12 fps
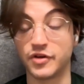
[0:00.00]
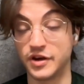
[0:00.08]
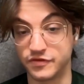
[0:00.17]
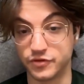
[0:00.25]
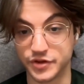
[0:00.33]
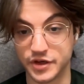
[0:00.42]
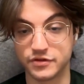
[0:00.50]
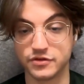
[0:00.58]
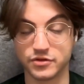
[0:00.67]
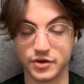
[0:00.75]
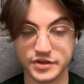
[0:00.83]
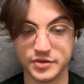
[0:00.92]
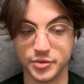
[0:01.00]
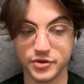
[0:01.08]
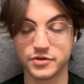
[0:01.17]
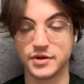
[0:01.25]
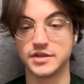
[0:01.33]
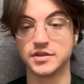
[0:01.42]
phrase full-text search queries in
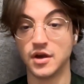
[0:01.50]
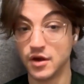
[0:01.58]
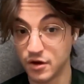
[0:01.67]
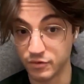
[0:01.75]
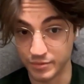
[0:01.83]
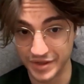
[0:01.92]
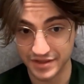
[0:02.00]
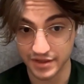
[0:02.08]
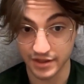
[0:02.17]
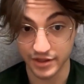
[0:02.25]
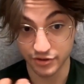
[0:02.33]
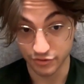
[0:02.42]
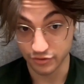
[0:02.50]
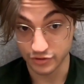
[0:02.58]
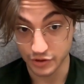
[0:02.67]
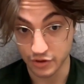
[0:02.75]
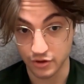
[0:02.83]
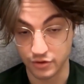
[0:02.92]
Postgres. We basically
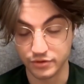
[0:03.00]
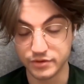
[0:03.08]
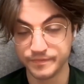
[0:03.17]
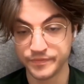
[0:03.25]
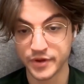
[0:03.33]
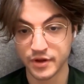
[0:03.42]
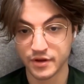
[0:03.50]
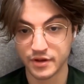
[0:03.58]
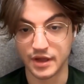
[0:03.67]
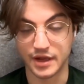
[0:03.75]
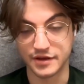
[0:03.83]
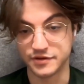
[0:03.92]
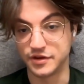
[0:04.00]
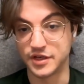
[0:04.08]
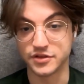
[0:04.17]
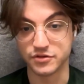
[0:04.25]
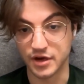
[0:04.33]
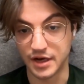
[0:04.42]
introduce our own that has an
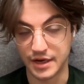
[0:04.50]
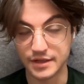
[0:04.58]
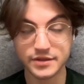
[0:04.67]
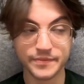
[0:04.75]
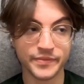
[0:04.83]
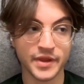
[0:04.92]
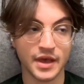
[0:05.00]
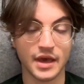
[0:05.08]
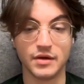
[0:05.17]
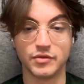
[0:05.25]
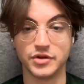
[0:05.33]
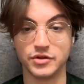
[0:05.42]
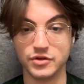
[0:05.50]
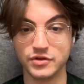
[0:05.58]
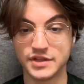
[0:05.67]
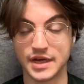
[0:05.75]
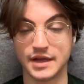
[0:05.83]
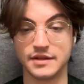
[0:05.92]
extra at. And when you
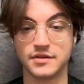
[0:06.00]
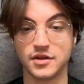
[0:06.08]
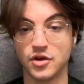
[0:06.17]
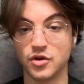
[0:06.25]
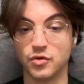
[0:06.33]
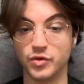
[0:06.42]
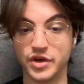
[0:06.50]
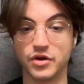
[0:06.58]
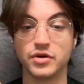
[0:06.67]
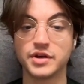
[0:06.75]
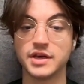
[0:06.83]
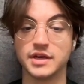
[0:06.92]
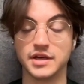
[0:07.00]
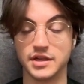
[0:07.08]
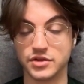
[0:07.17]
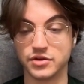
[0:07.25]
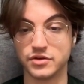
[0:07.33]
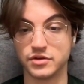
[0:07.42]
use that, we hook in
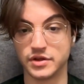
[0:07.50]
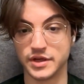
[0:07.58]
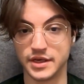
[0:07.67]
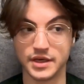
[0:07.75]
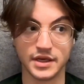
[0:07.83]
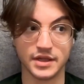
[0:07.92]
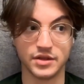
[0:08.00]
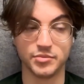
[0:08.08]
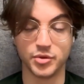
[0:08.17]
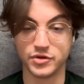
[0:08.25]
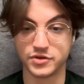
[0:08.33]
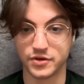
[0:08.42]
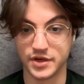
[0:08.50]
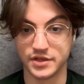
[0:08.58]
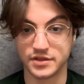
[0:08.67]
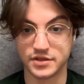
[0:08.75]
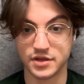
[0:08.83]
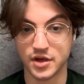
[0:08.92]
internally in the
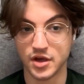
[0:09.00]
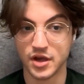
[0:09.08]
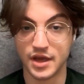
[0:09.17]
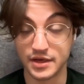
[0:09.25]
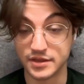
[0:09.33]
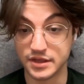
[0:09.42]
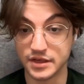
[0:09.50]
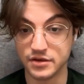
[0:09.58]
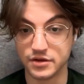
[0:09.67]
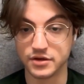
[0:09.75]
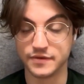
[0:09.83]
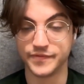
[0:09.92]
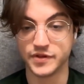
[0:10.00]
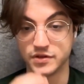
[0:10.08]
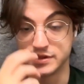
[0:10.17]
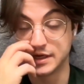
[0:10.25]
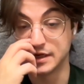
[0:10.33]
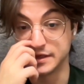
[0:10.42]
Postgres executor
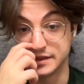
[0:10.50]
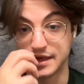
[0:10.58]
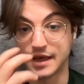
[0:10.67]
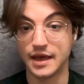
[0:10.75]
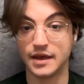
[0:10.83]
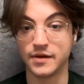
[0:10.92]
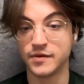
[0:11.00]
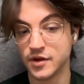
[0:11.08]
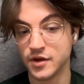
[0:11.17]
to tell it, hey,